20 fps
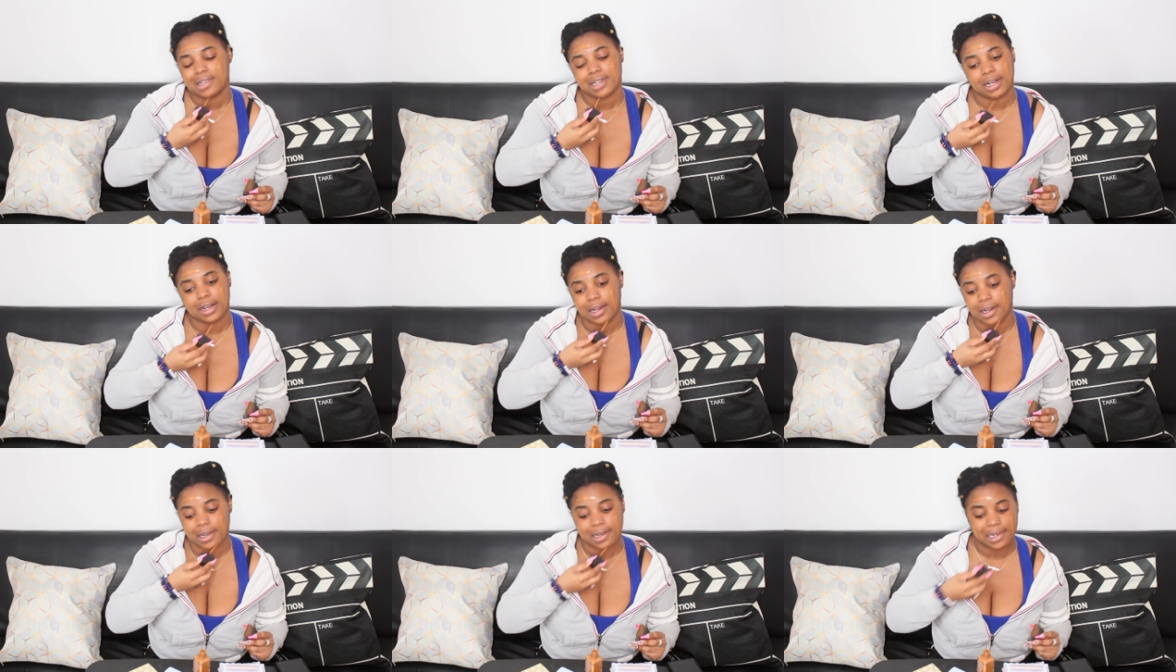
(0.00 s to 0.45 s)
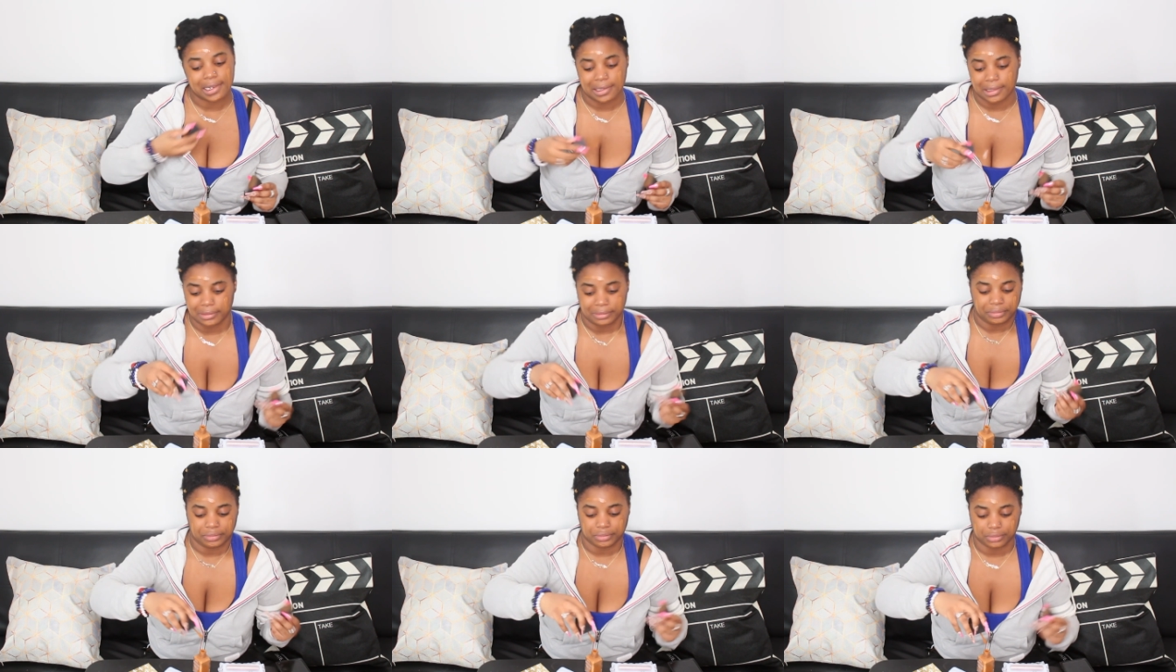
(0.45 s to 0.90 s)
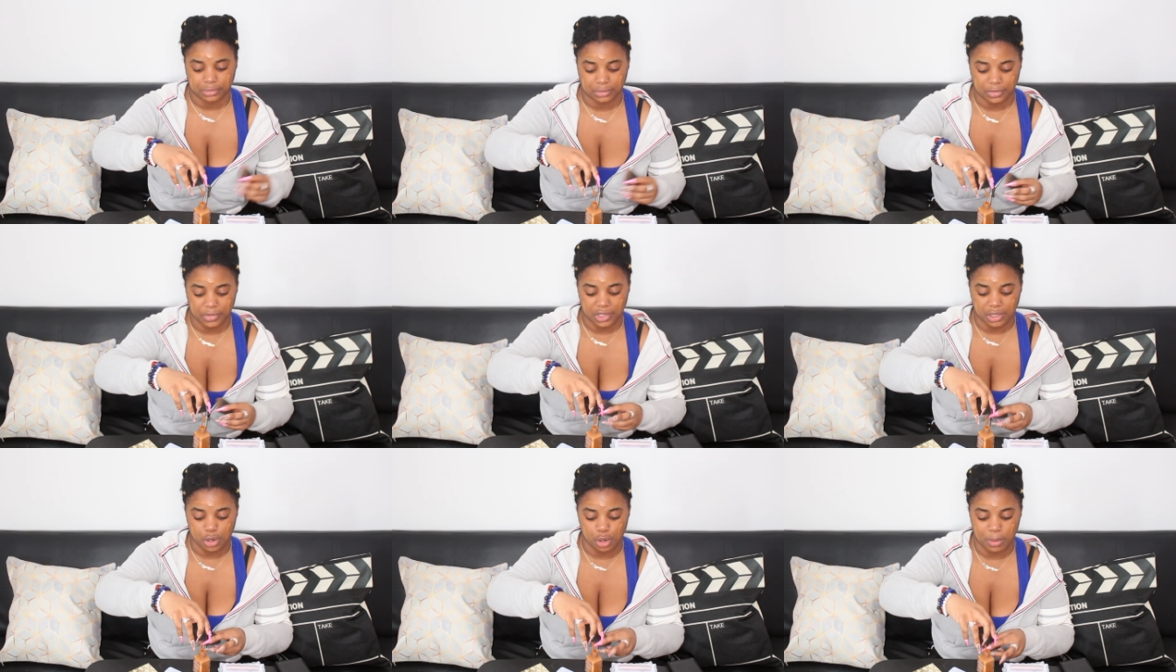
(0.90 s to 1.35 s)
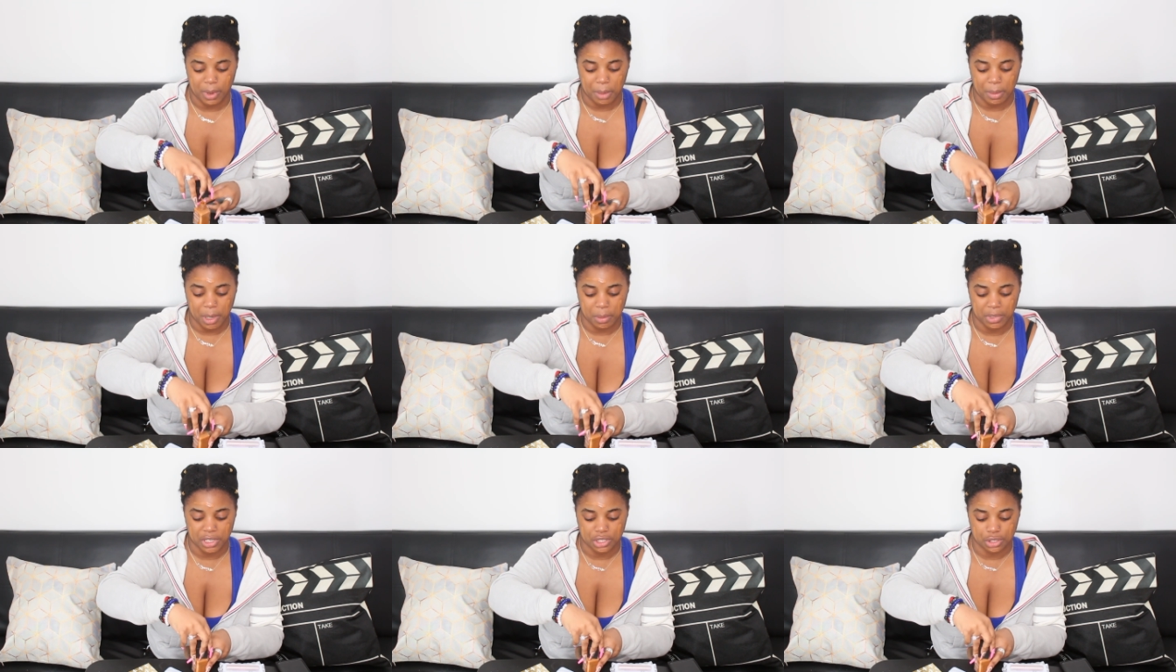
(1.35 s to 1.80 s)
Uh, go about
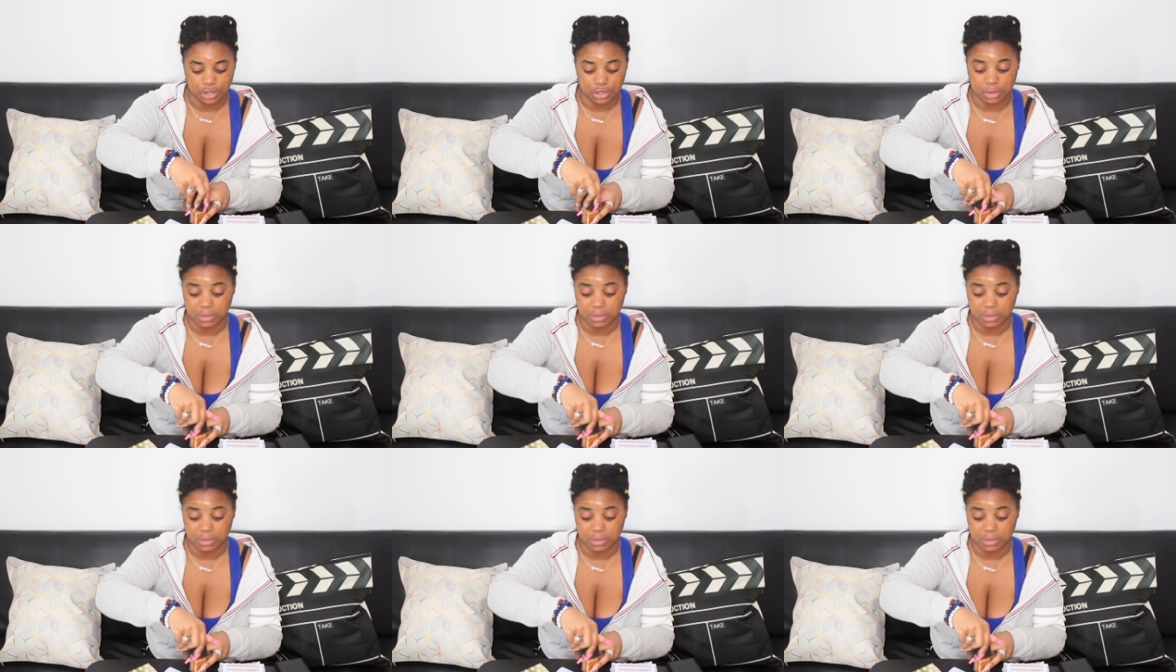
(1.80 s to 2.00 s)
my business.